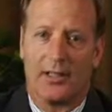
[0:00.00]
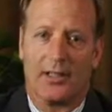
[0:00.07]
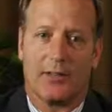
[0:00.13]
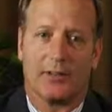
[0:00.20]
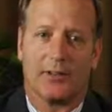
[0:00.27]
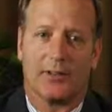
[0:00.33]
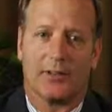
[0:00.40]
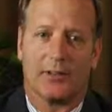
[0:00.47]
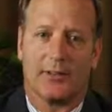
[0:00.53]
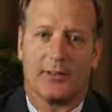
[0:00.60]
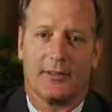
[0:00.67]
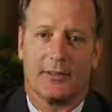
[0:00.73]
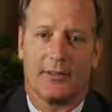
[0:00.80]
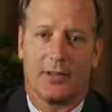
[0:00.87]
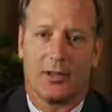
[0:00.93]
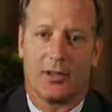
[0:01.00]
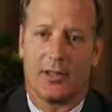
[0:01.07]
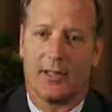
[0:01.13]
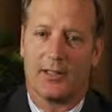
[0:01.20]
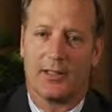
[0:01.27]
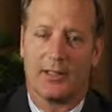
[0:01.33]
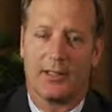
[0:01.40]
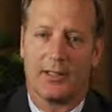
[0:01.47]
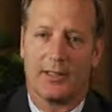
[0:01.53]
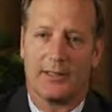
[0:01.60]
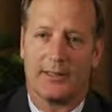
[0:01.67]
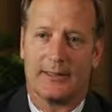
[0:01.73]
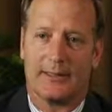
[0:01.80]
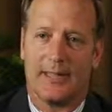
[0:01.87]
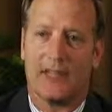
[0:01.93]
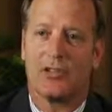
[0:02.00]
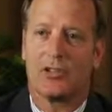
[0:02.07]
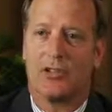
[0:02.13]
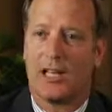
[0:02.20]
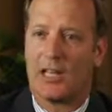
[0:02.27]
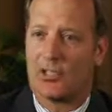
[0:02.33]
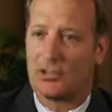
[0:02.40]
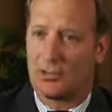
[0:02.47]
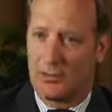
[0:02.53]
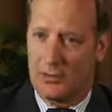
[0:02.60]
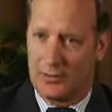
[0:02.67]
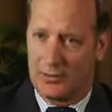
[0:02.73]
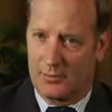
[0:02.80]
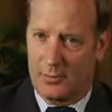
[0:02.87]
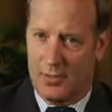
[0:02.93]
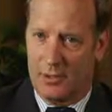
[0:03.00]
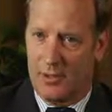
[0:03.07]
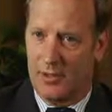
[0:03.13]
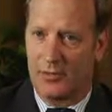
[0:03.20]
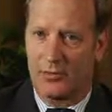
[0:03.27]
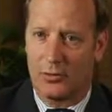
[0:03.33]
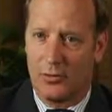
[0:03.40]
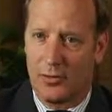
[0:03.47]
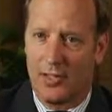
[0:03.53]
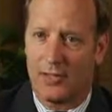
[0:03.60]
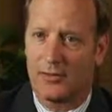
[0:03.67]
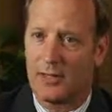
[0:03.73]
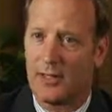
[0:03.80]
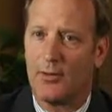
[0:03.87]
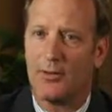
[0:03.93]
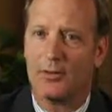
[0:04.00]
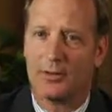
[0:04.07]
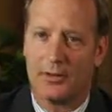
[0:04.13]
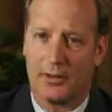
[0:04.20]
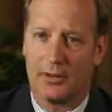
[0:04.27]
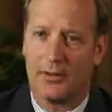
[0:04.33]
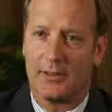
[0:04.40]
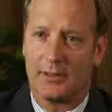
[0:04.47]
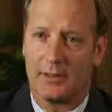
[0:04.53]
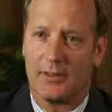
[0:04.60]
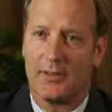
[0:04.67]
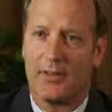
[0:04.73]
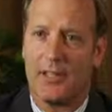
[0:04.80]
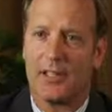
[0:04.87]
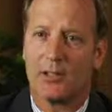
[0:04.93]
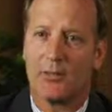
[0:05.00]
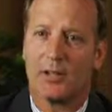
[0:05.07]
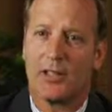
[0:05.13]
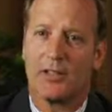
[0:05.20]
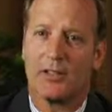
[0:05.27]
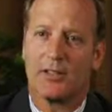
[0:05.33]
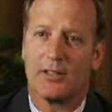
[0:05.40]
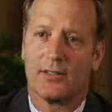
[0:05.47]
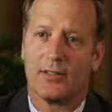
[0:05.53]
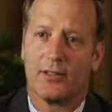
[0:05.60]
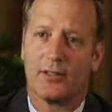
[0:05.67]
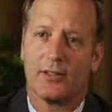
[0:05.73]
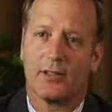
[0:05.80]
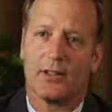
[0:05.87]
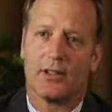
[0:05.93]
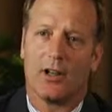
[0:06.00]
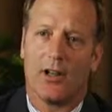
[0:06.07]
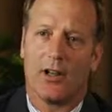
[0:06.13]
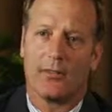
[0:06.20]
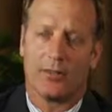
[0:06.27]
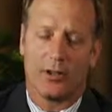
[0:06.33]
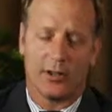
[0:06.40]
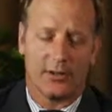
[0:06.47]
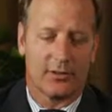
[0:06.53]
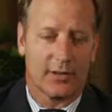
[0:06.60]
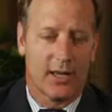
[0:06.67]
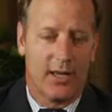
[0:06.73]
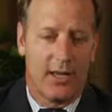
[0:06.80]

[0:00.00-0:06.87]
It was a very educational experience for me as I was evaluating the different offerings.